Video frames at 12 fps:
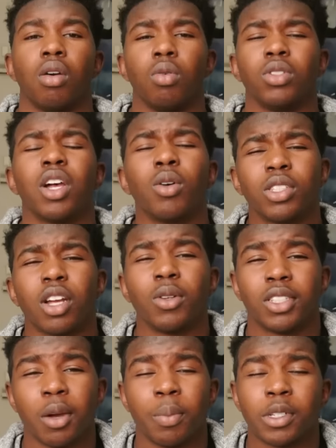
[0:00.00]
What's
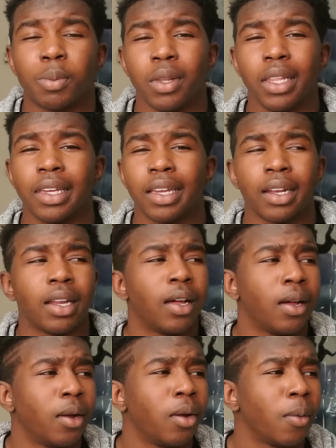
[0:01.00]
up, it's Malik, and
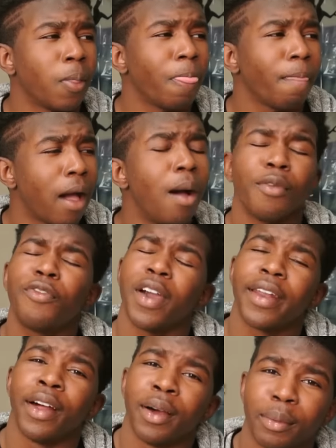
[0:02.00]
I'm
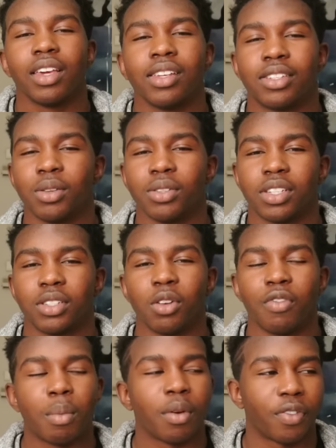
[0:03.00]
fed up. As soon as it's
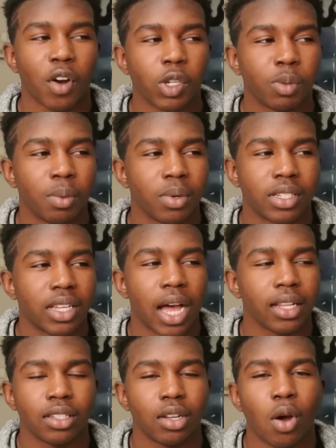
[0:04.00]
November 1st, people
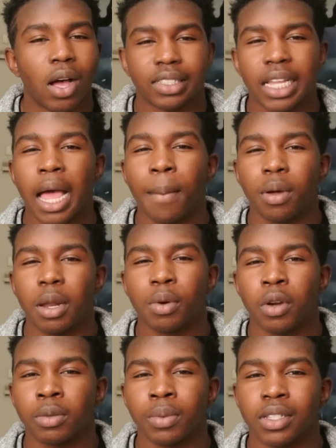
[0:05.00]
decide to go outside and put up
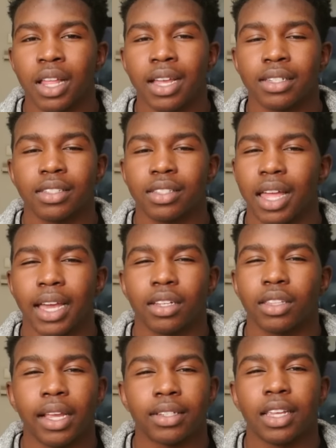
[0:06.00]
Christmas lights like
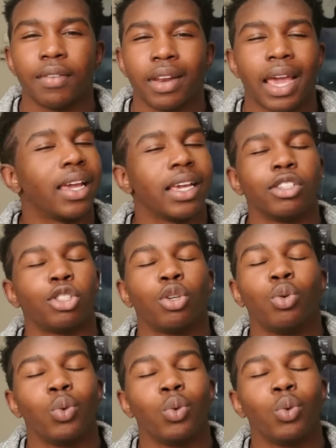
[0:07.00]
Thanksgiving ain't in 2